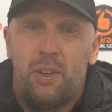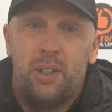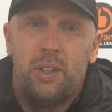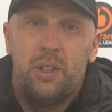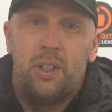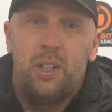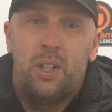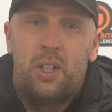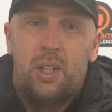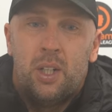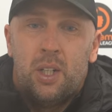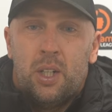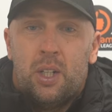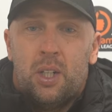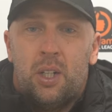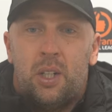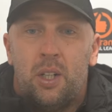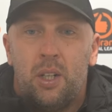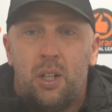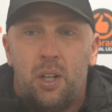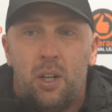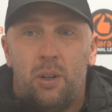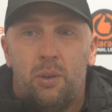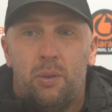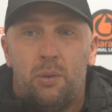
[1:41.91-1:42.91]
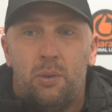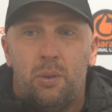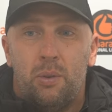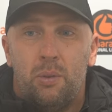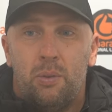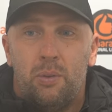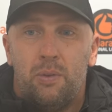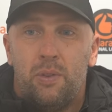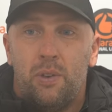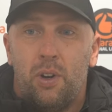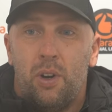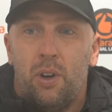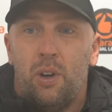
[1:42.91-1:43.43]
And you know,
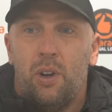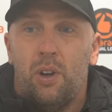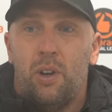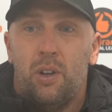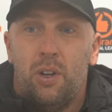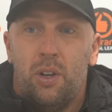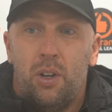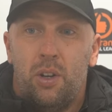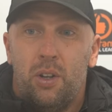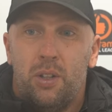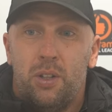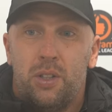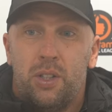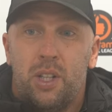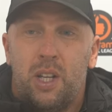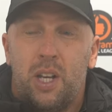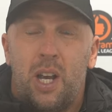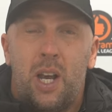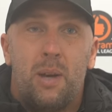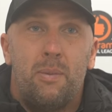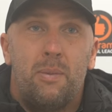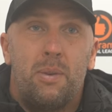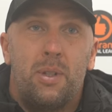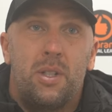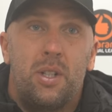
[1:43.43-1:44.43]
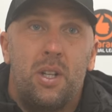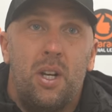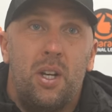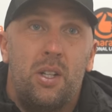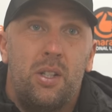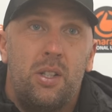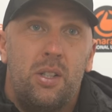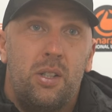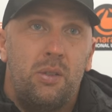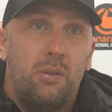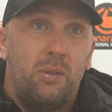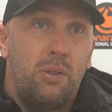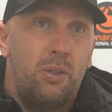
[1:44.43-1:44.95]
we've not lost the game as such.